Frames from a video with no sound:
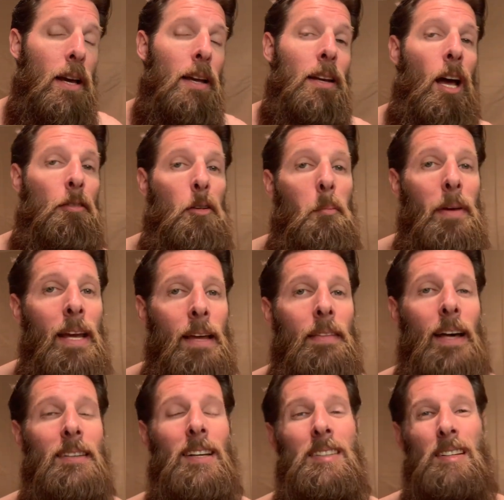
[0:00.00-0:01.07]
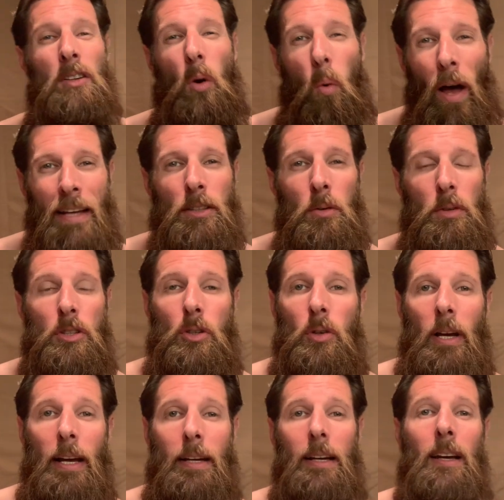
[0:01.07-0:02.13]
Now for me, that doesn't quite do the
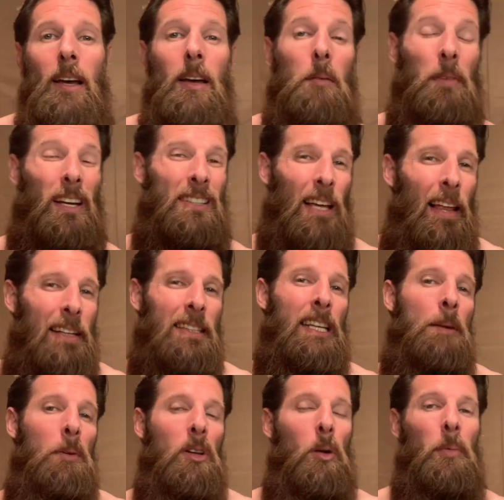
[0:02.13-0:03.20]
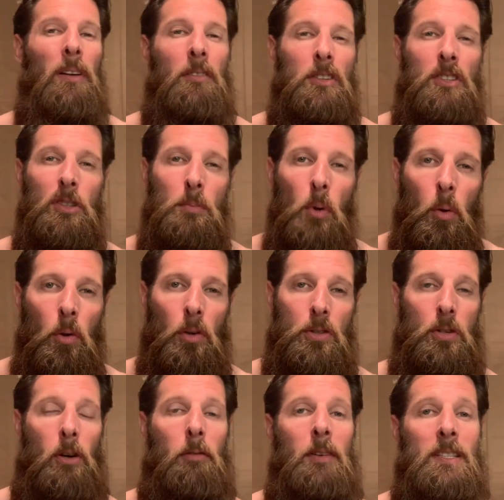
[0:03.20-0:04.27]
trick because I like to keep a little bit of a smoother
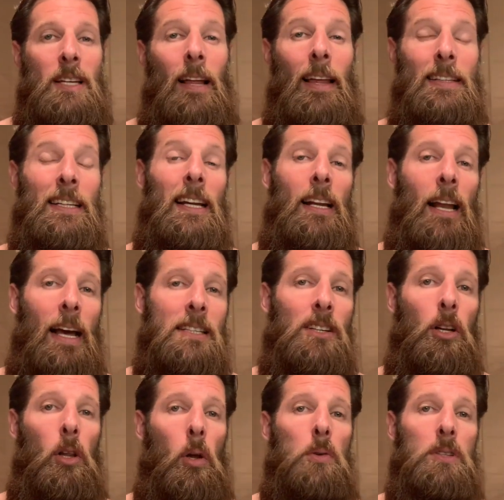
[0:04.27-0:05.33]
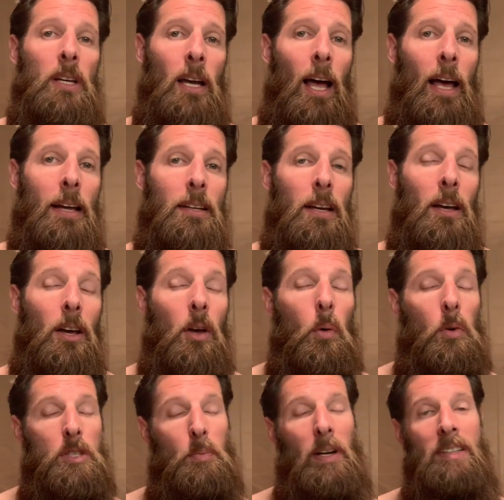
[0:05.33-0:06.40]
surface and I like to get a nice close cut,
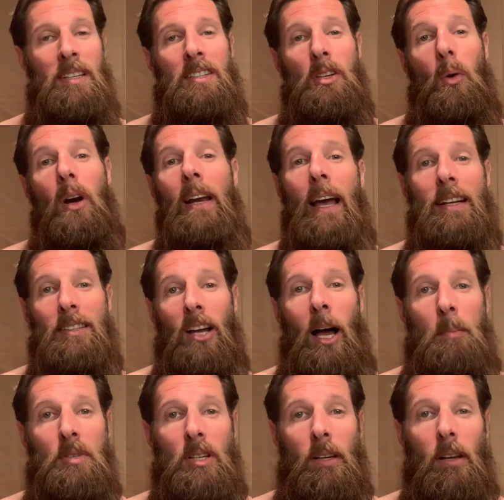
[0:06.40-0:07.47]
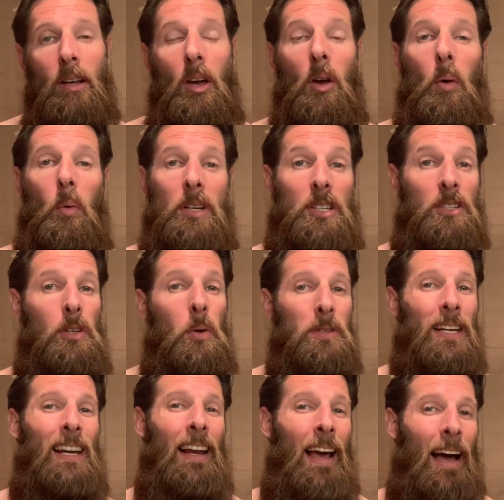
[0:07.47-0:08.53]
which brings us to our next option, which is
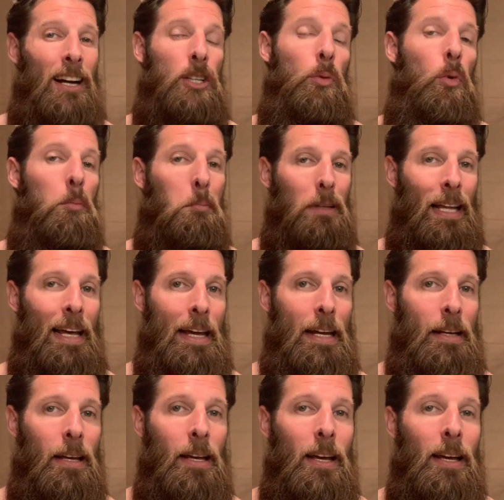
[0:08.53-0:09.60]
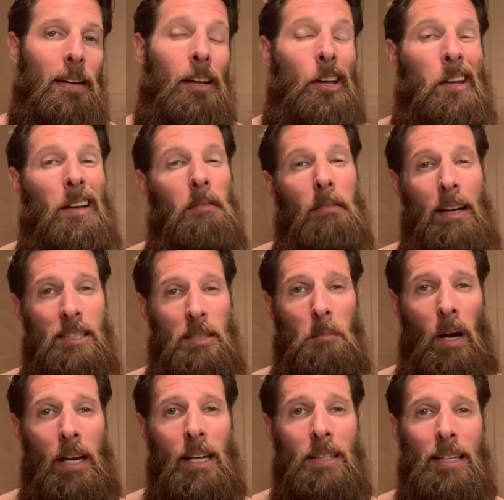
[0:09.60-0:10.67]
using an actual blade. Now you can invest the
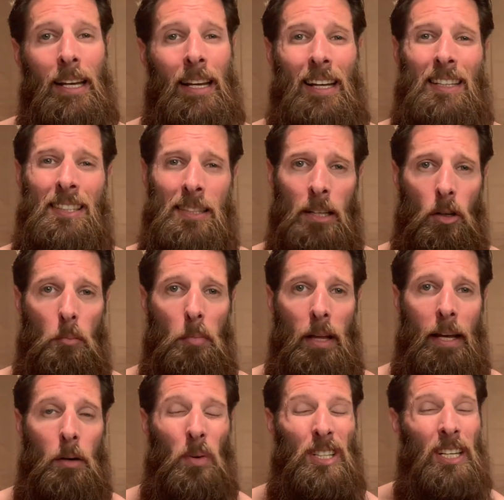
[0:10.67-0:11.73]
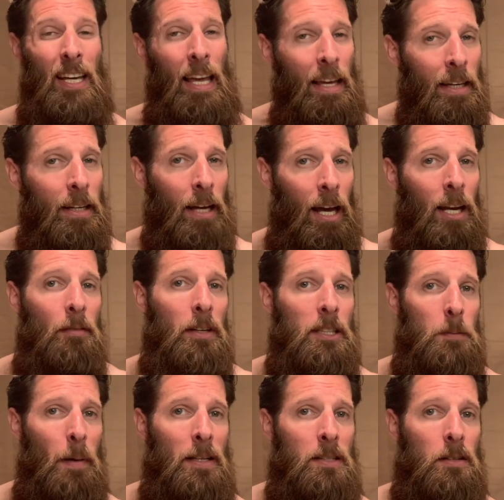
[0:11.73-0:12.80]
money into getting a single blade, which can get kind of
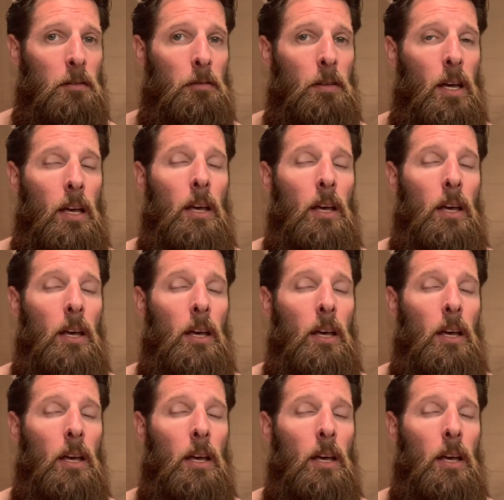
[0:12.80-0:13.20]
expensive.